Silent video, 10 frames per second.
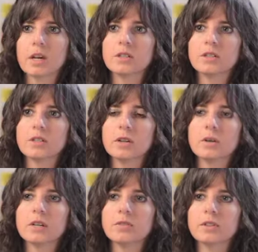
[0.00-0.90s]
So
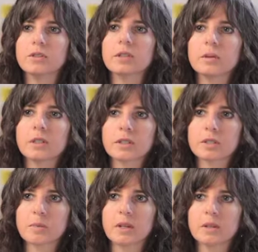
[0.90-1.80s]
if you know what your
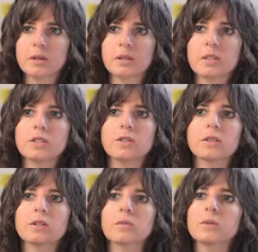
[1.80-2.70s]
SMART goal is, you
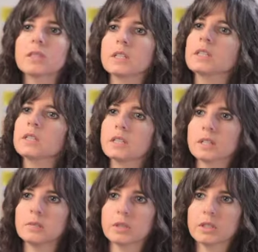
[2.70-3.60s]
can really clearly
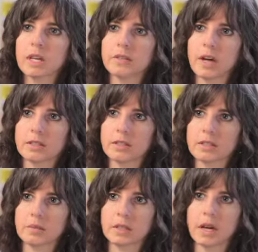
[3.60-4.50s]
communicate that to
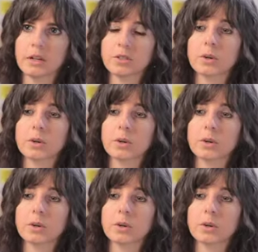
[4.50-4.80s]
somebody else,